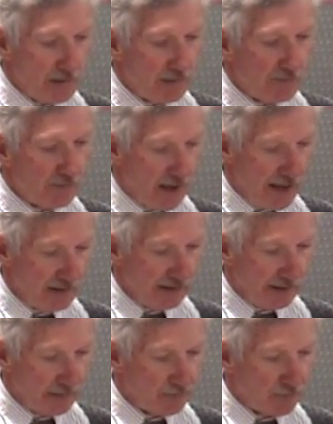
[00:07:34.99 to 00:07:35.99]
Finally,
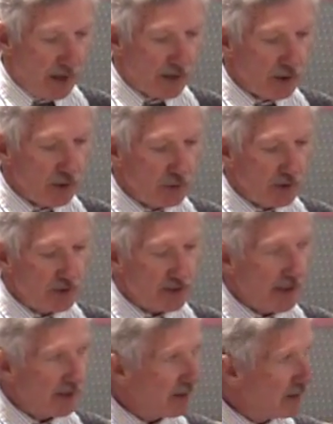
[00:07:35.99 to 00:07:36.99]
I usually say
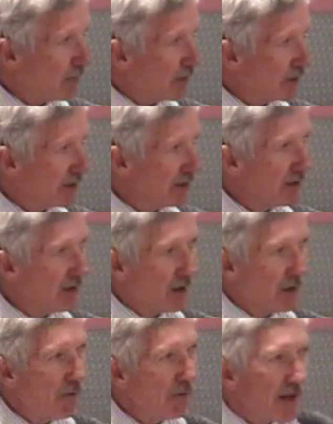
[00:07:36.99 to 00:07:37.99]
to the person,
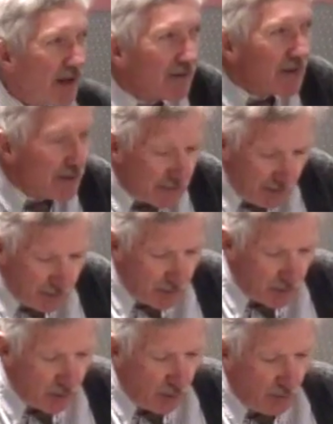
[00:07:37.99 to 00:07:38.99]
oh, that lift of your
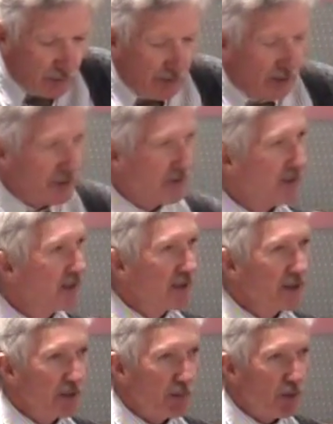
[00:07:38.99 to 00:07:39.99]
shoulders
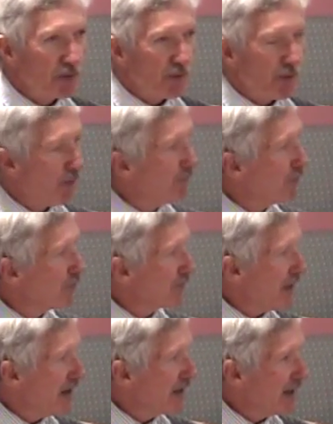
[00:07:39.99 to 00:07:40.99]
is the most hopeful
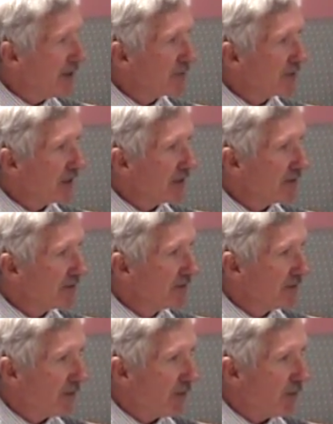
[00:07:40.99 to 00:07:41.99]
sign I've seen
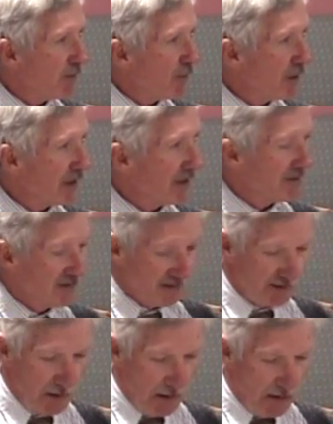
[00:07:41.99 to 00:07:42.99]
all morning.
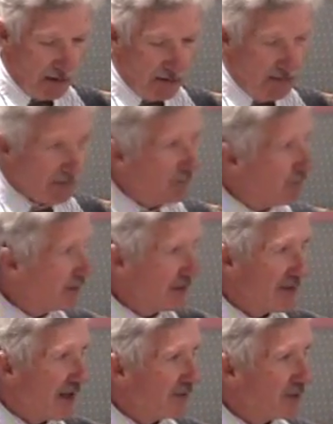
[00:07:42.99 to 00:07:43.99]
We did
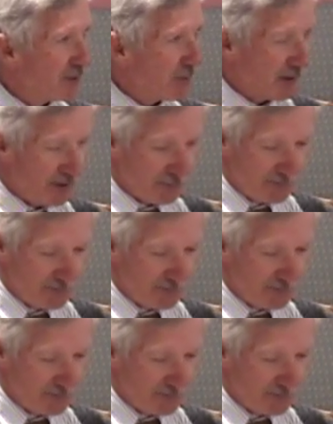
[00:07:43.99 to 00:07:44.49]
that this morning.